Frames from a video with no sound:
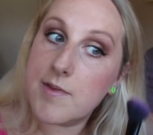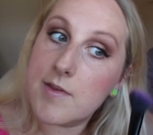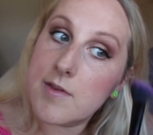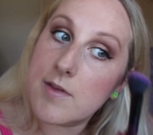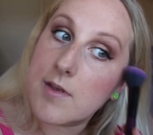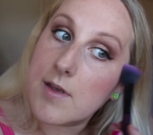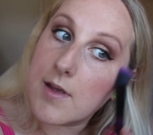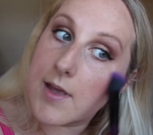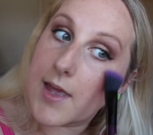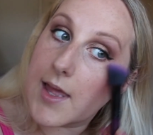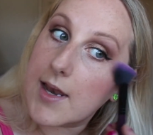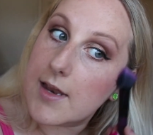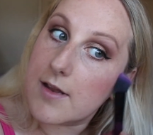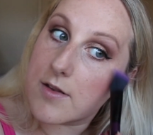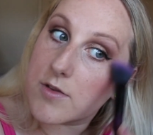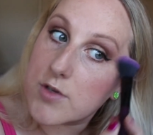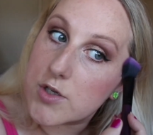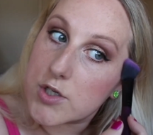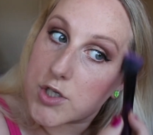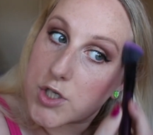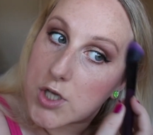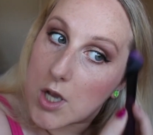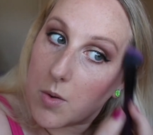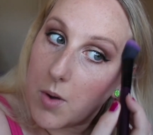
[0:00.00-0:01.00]
to get it to
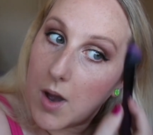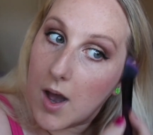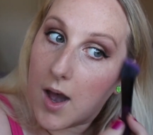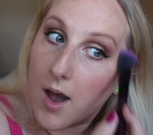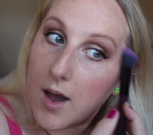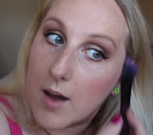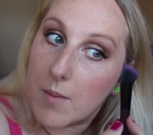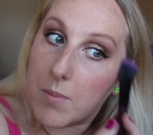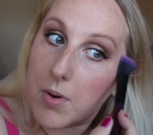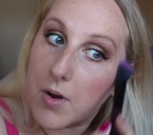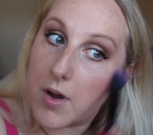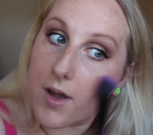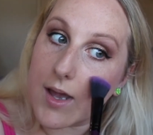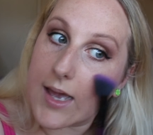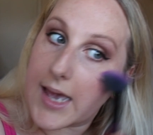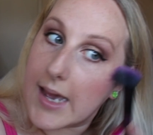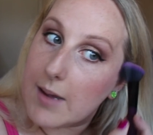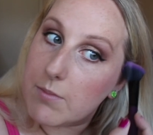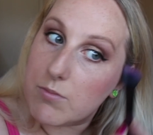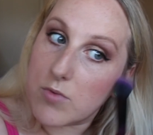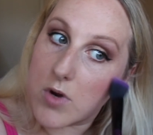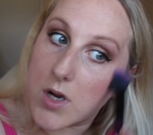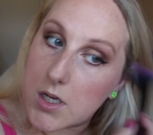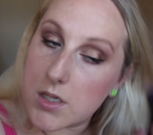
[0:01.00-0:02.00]
show up on
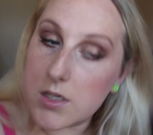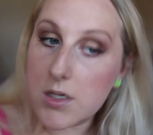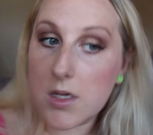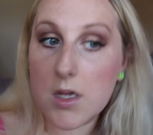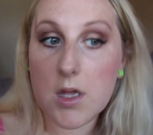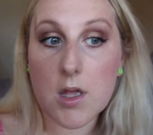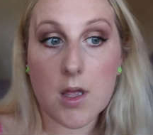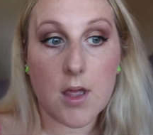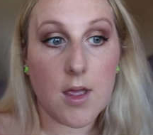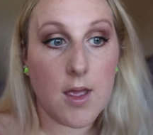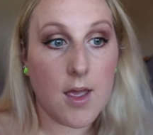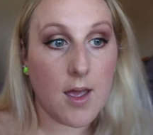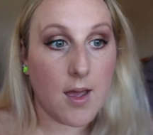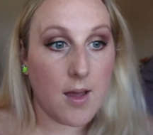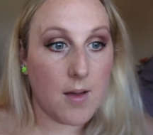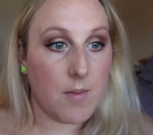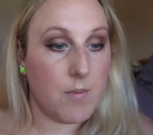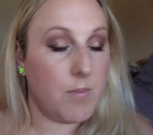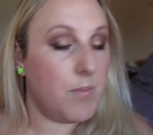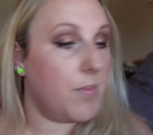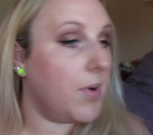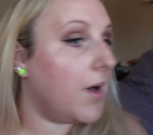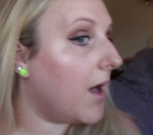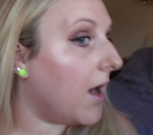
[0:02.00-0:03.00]
camera,
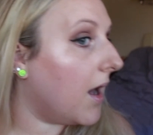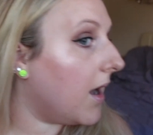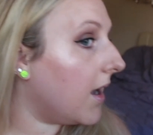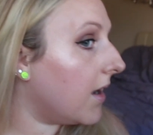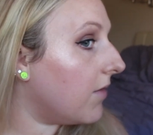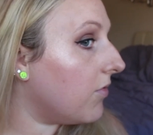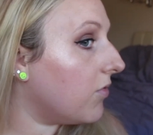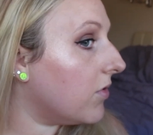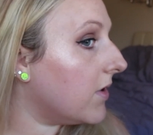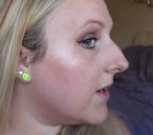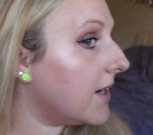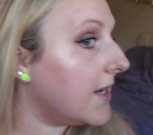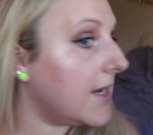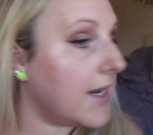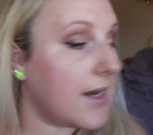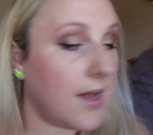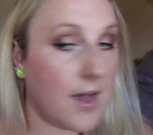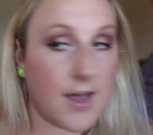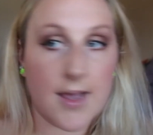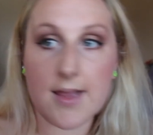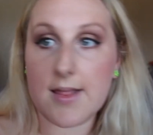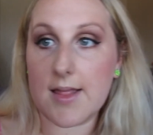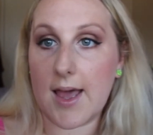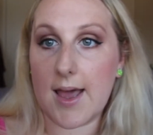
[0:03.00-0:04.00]
but I really
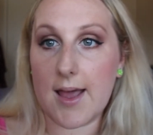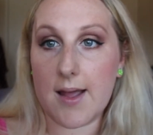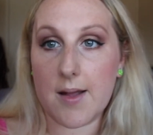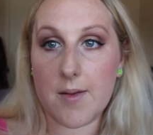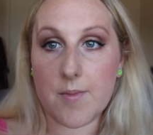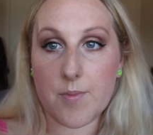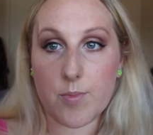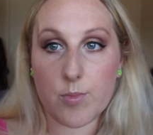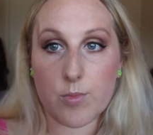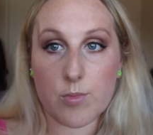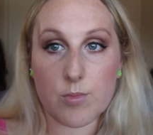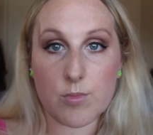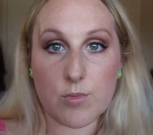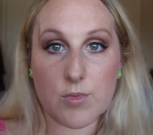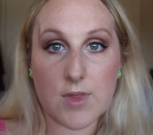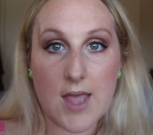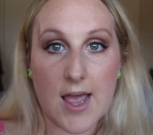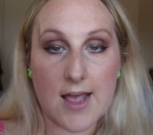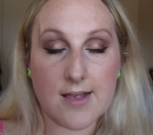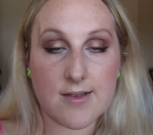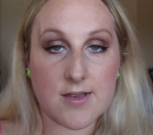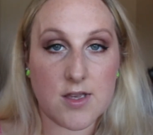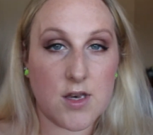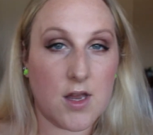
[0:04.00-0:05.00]
like that.
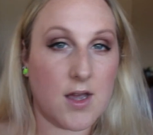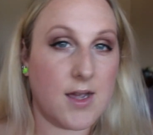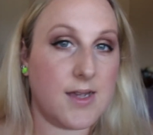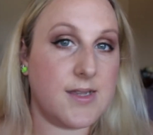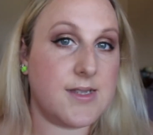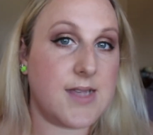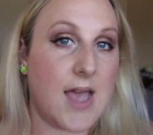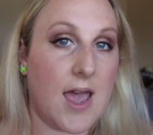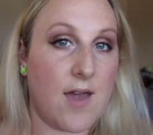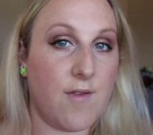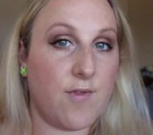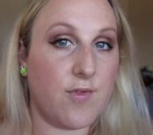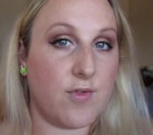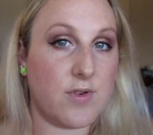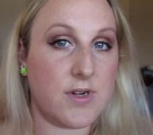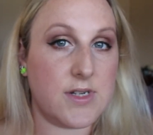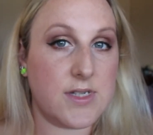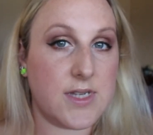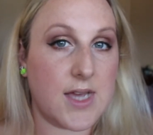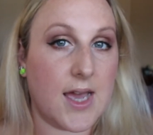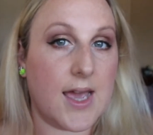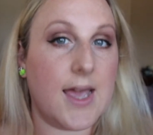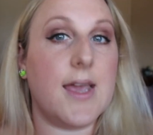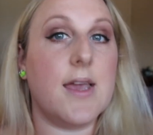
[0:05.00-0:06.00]
That's a nice
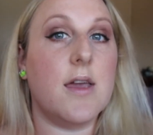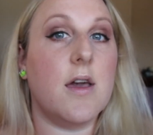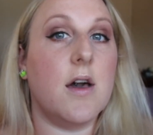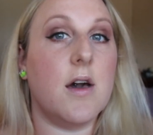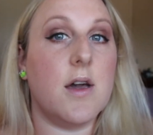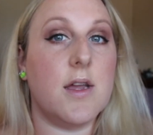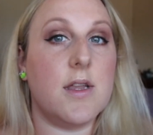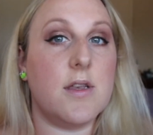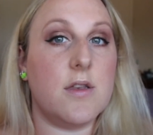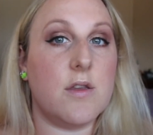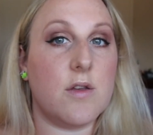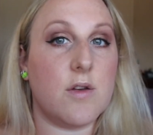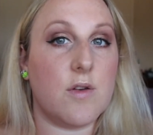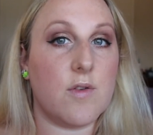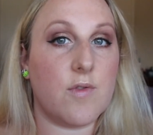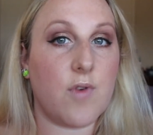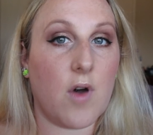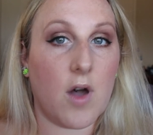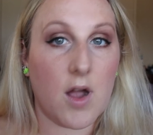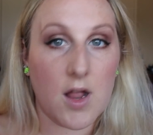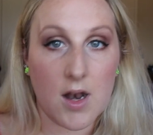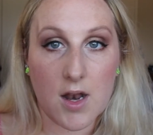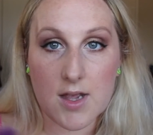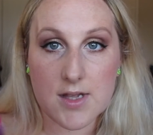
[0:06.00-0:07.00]
everyday kind of
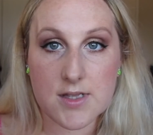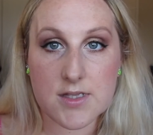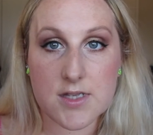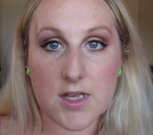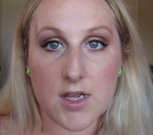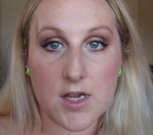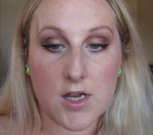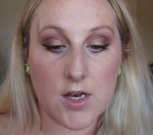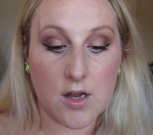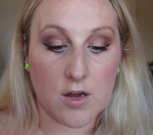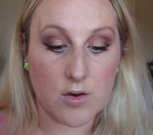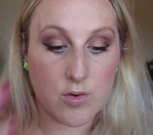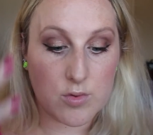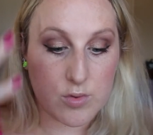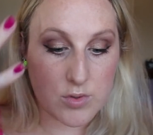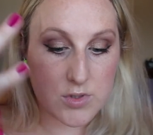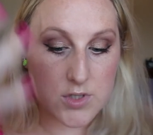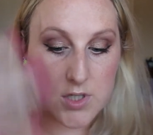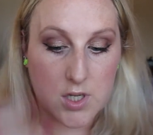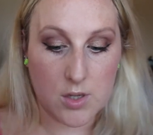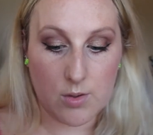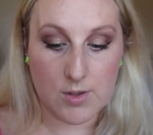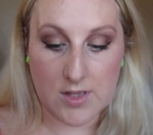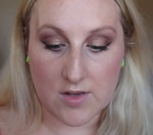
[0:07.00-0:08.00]
highlighter, you know, not
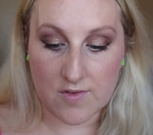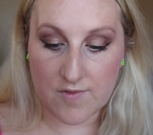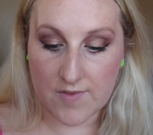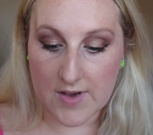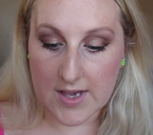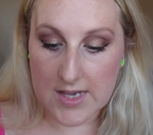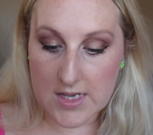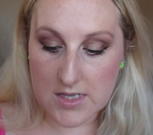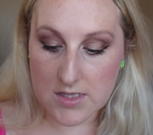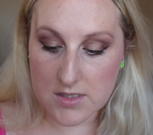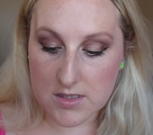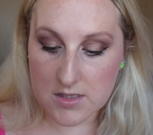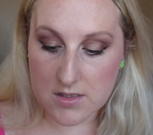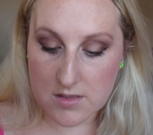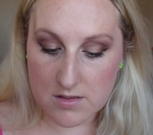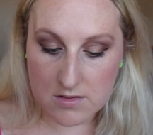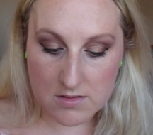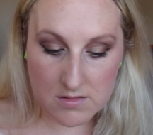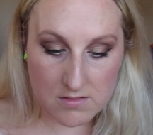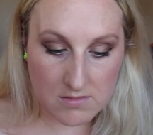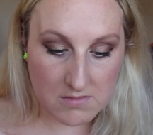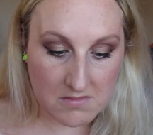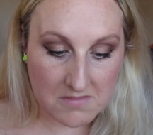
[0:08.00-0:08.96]
too in your face.